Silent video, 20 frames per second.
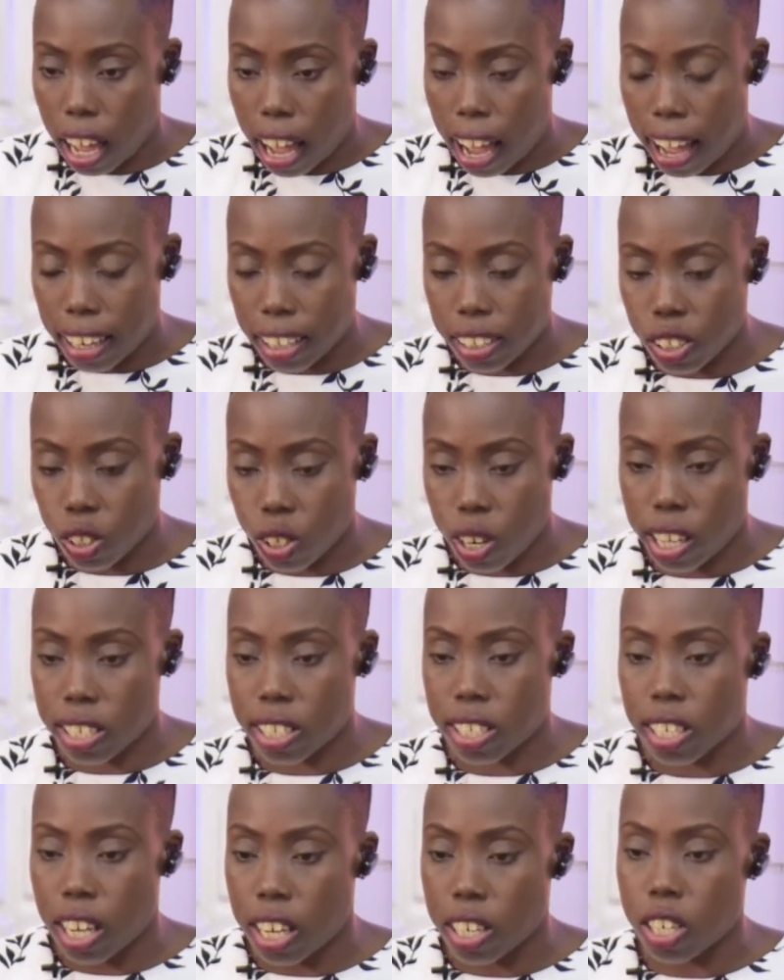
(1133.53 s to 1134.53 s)
and you are
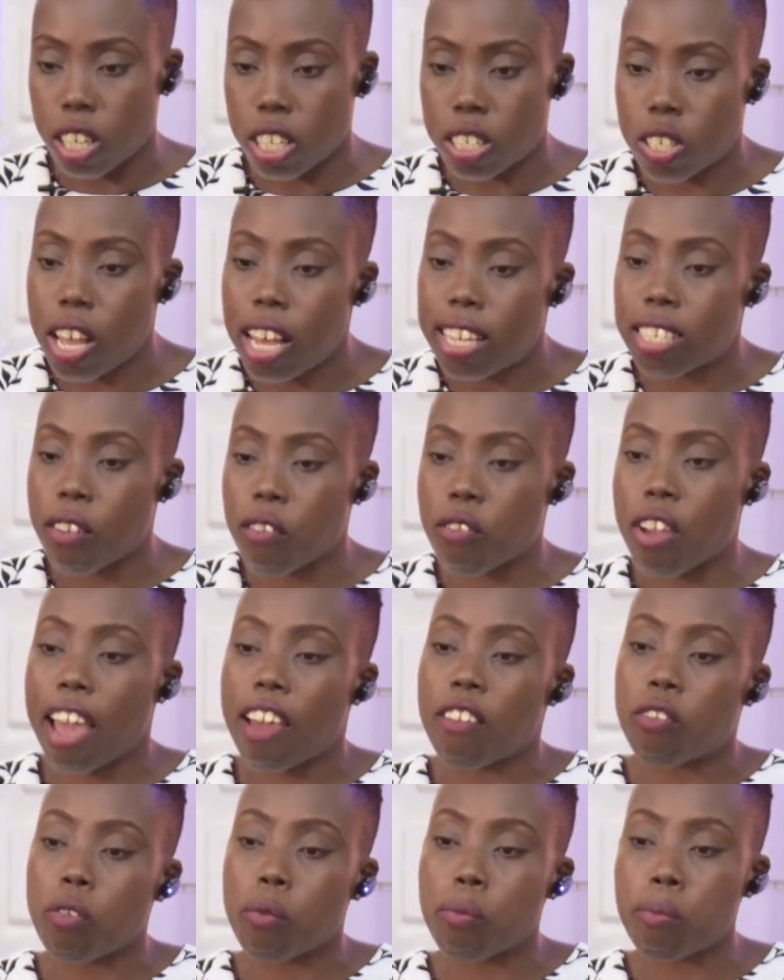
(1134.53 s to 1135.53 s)
saying, it's not as if
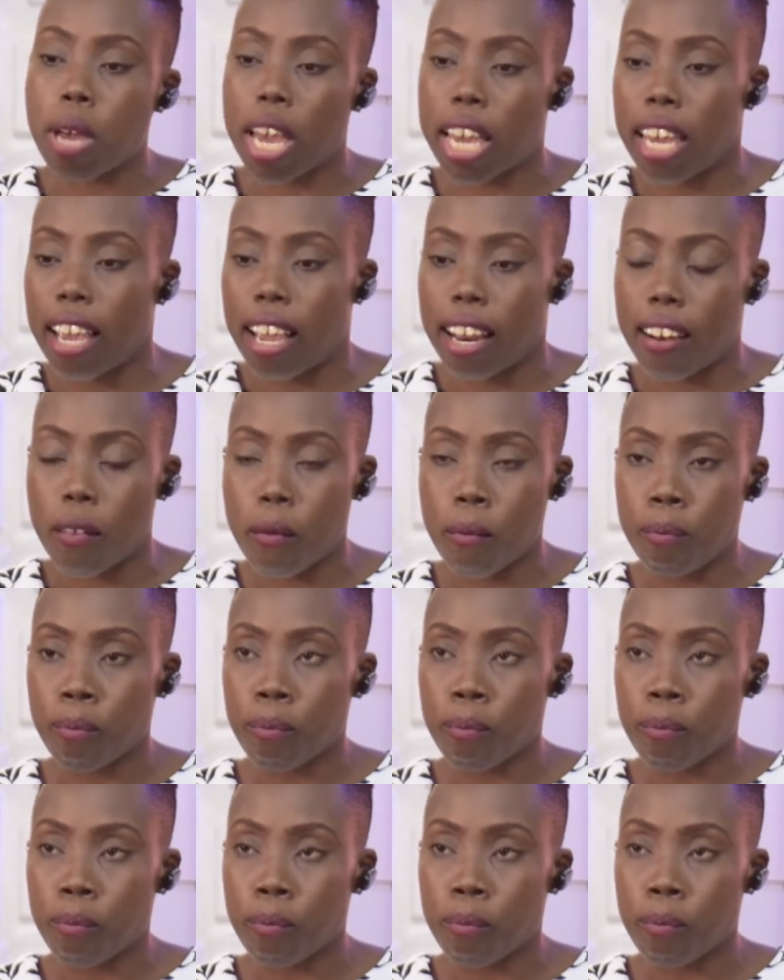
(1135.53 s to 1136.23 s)
you're even making,